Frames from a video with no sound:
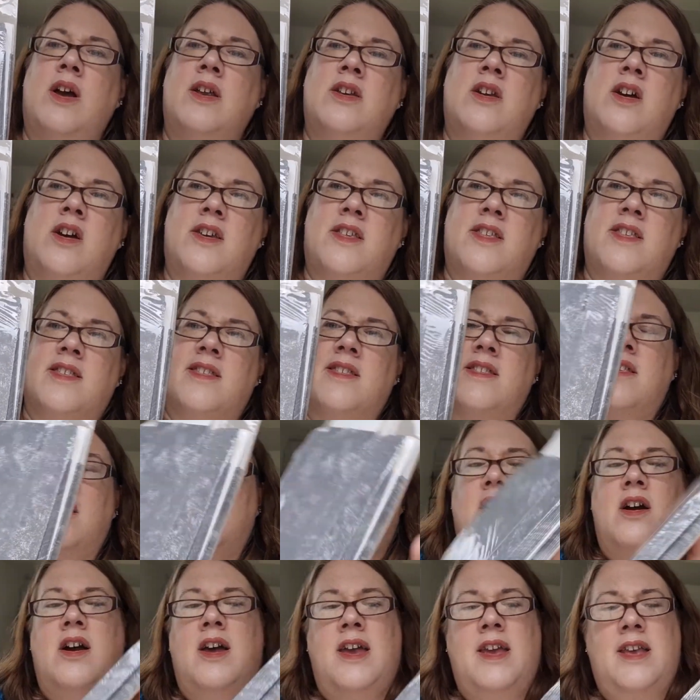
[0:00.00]
a nice
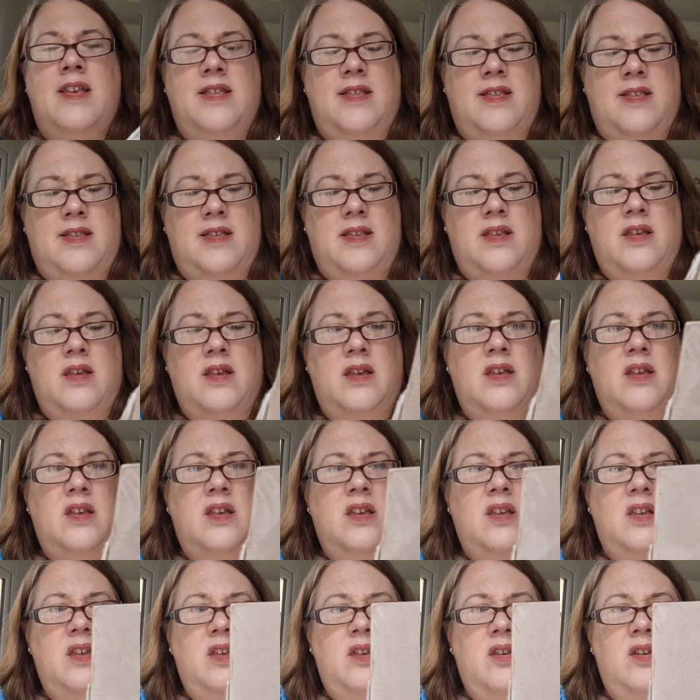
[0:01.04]
size.
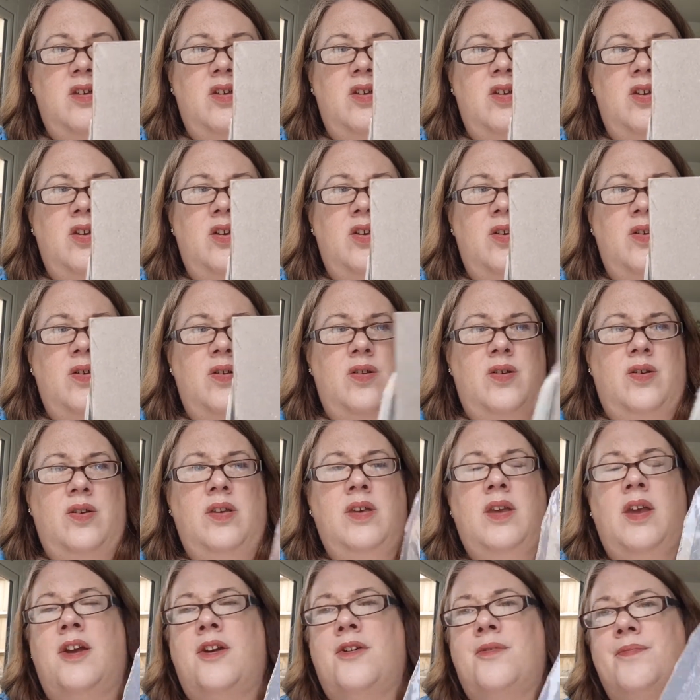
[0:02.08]

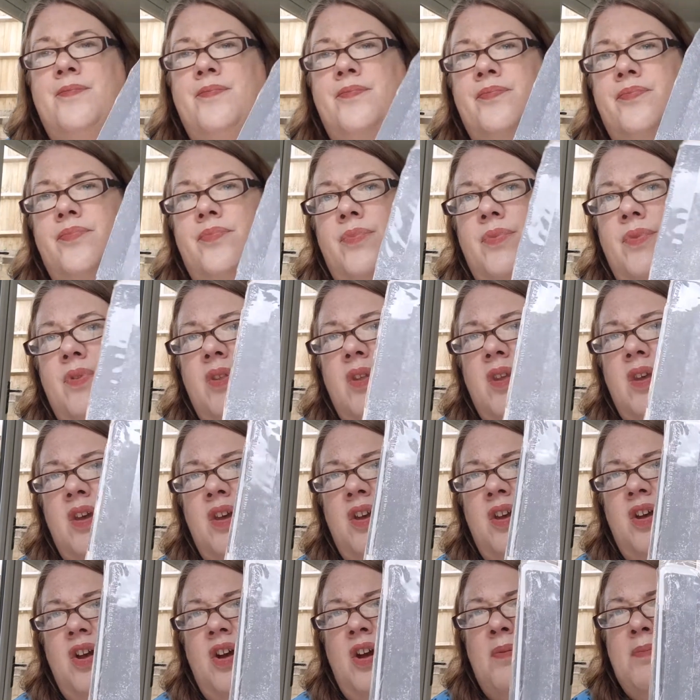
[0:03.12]
Yeah,
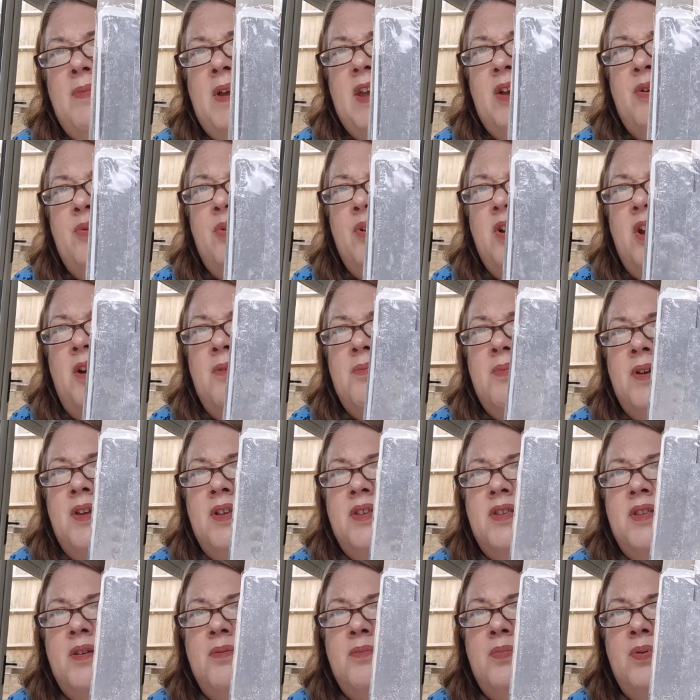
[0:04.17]
I'll make one up at
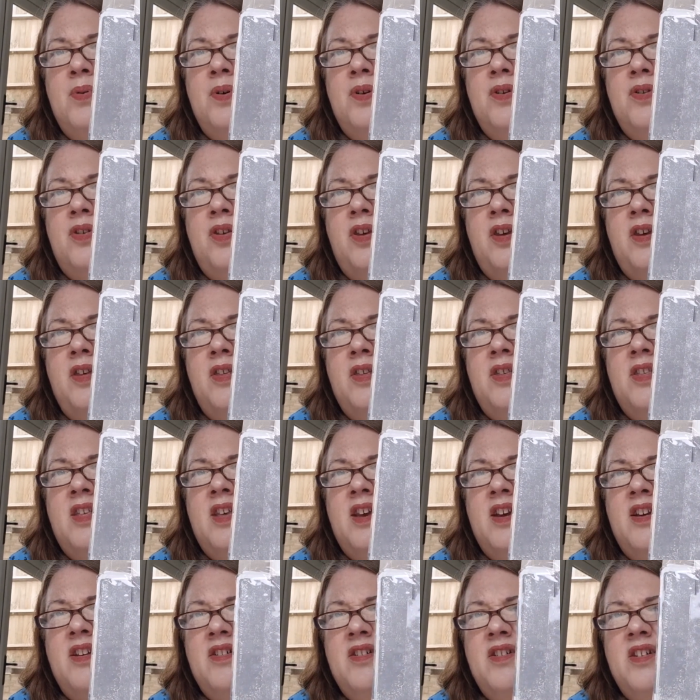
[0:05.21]
some point so you can see
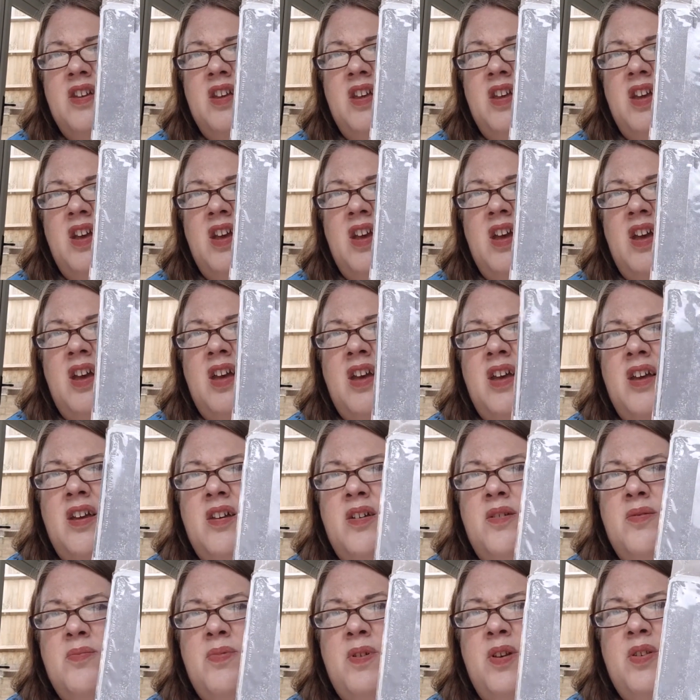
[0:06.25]
it.
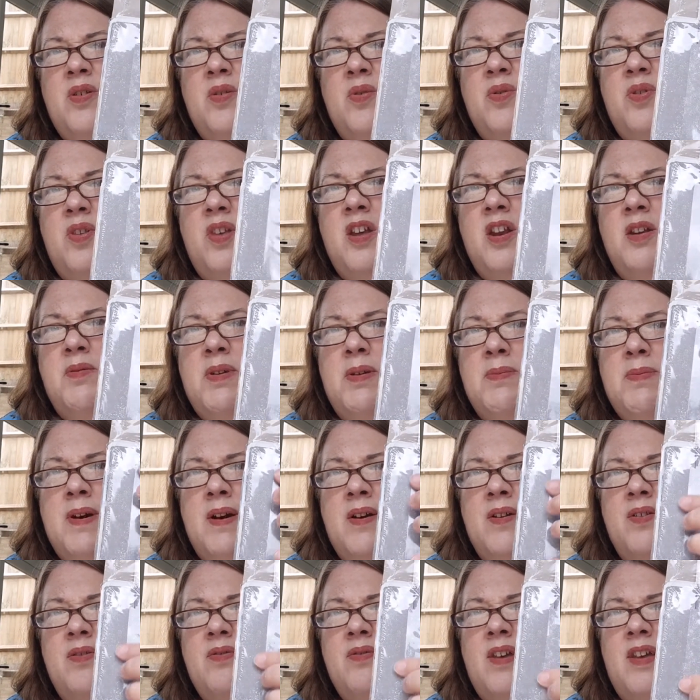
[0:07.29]
But it's obviously going to be
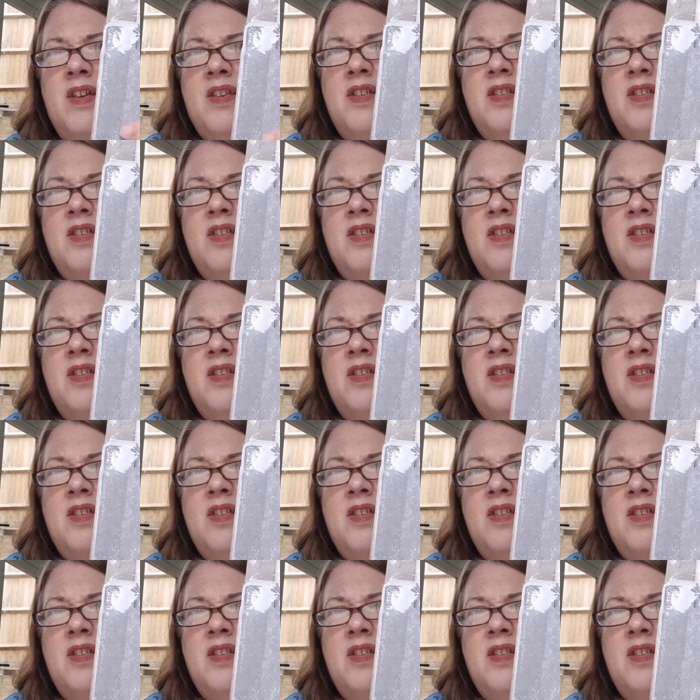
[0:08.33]
about that